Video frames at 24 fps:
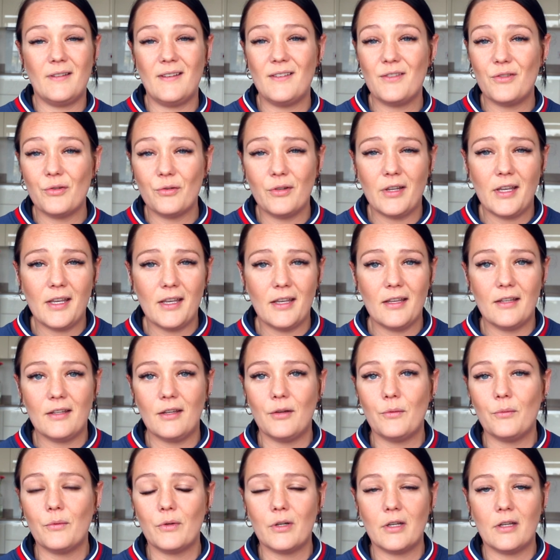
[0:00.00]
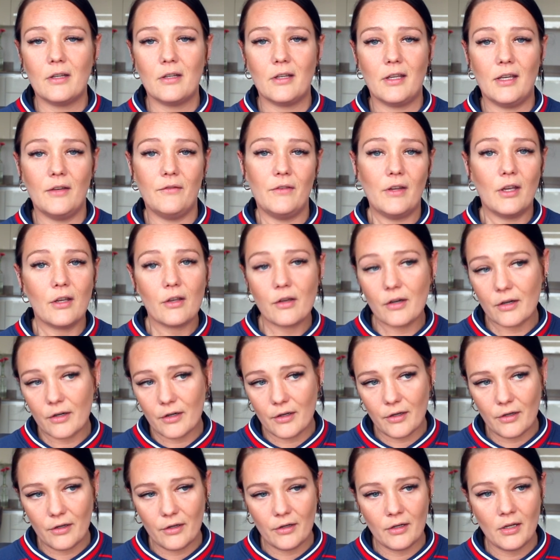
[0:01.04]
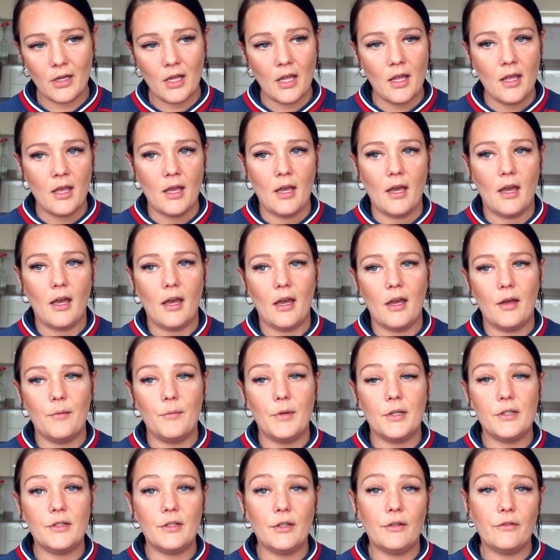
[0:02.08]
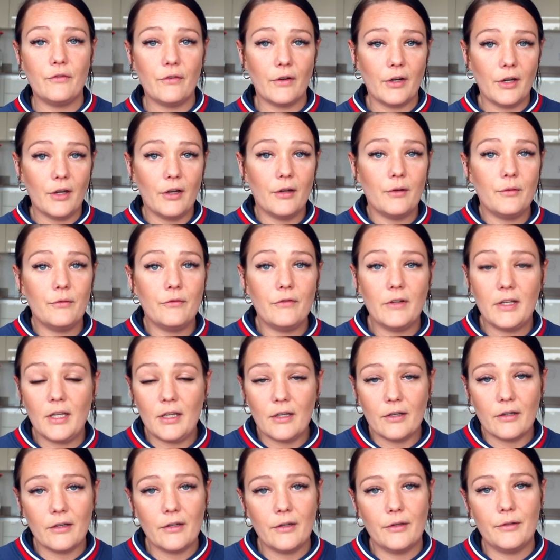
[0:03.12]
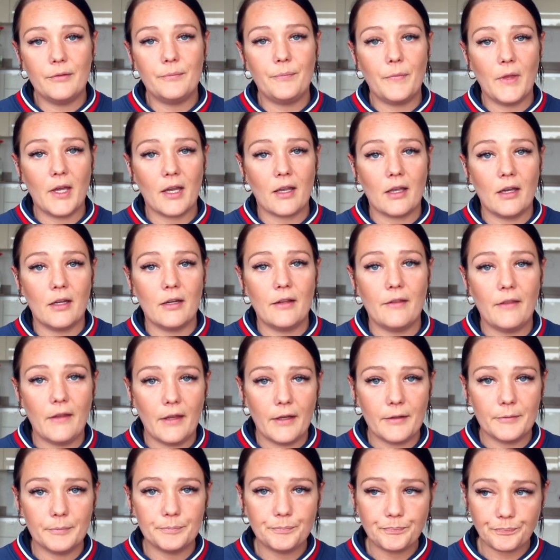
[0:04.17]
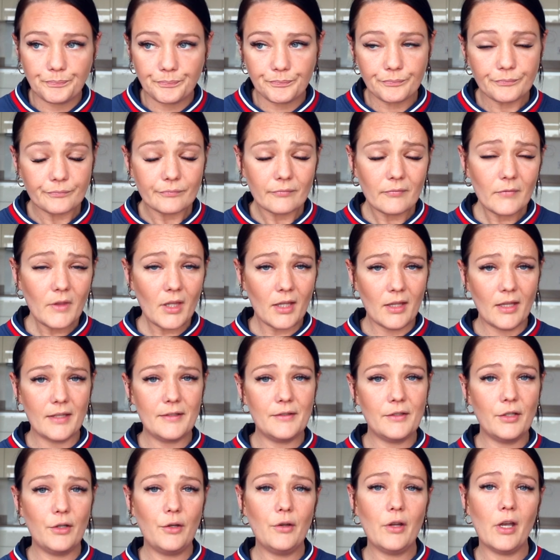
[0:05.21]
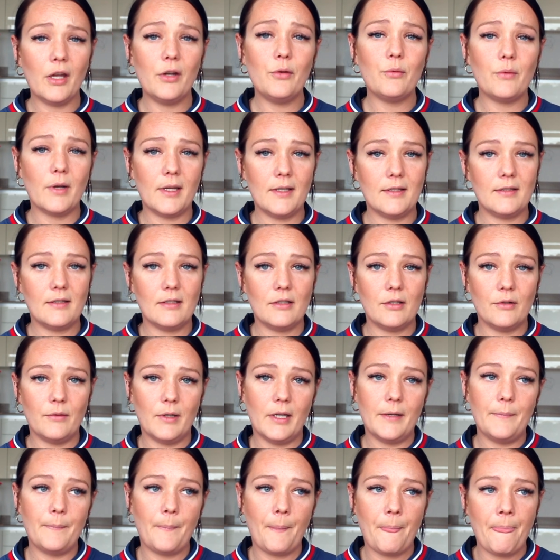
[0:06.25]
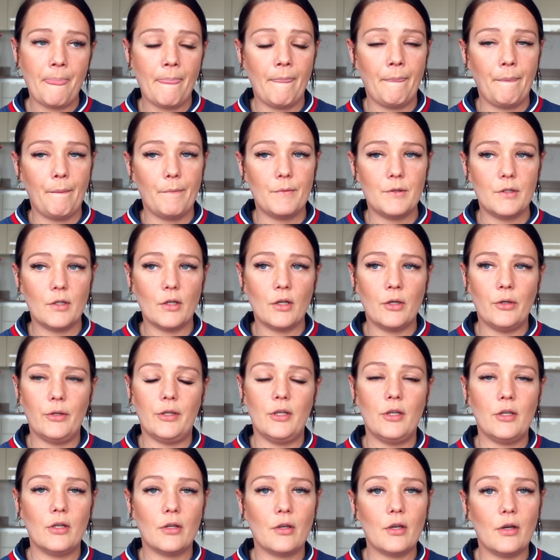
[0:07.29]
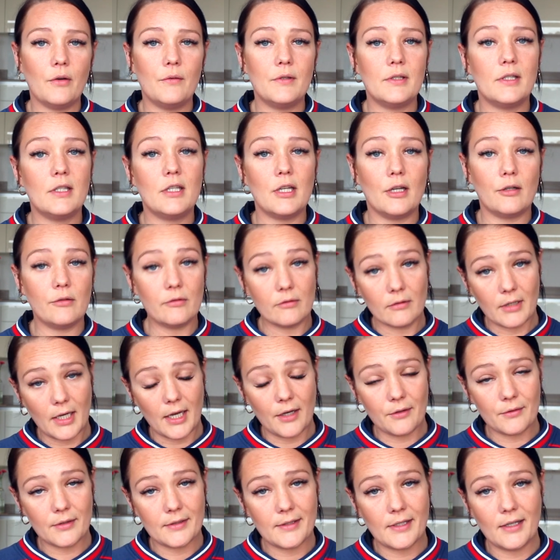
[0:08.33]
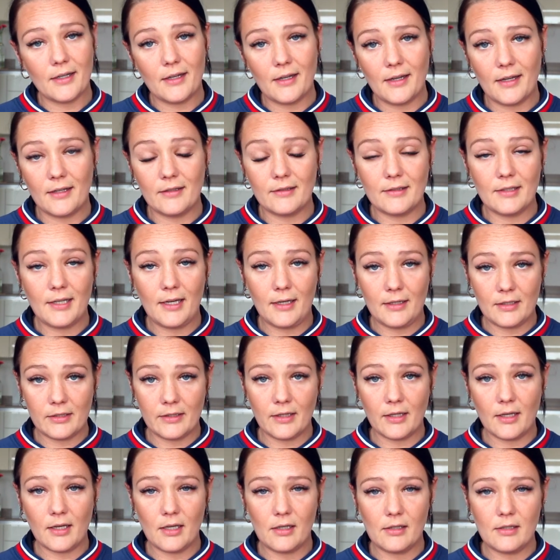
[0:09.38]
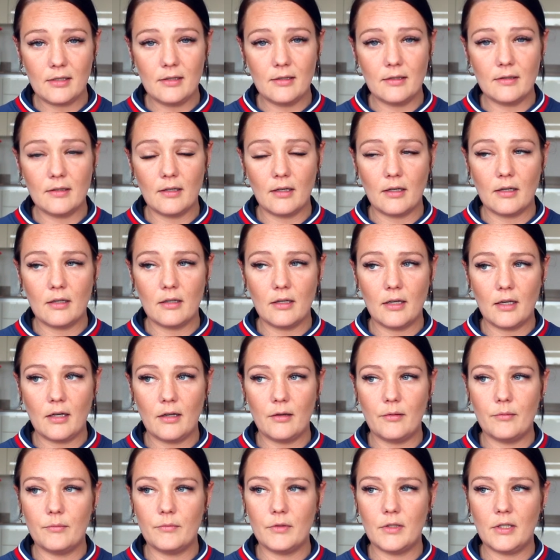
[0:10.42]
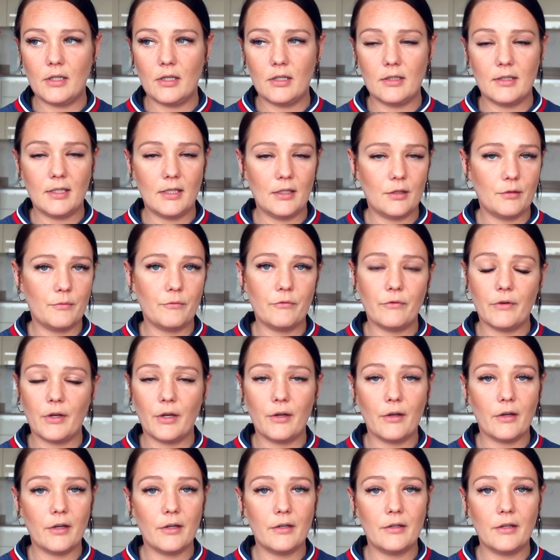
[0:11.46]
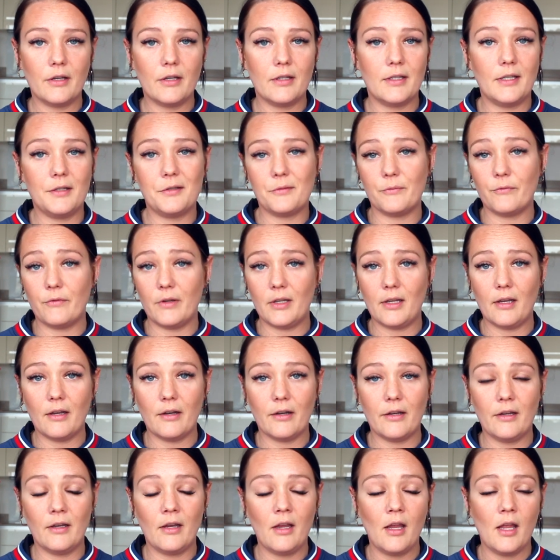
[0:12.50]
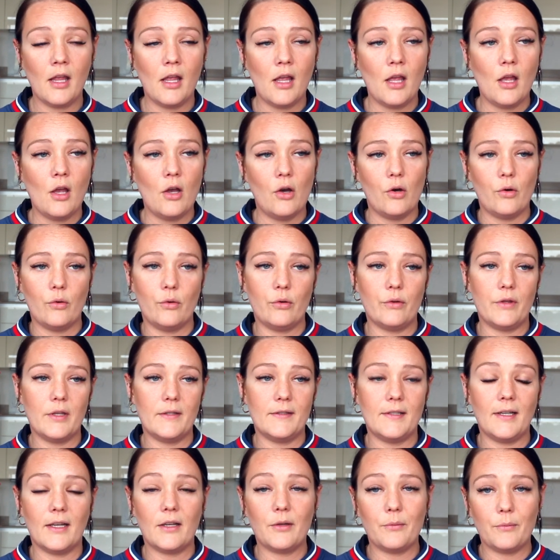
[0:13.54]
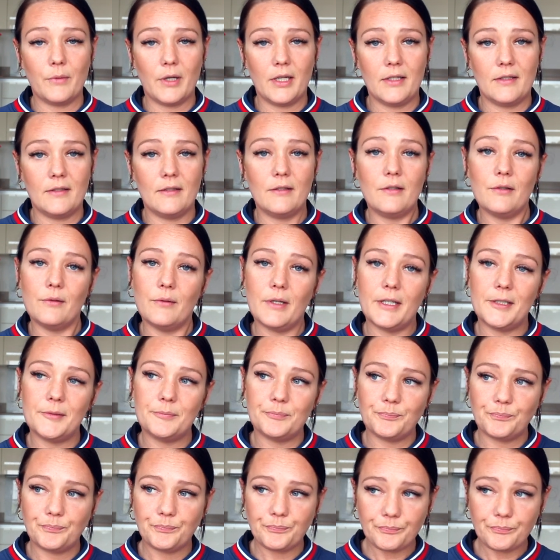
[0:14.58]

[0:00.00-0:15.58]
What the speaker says: enjoy it and you want to give it a go and do photo, video, that kind of thing, there's two kind of ways to do it. So you could go as a general counselor and teach the kids. So you could teach them photo, you could teach them video. Or the second way to do it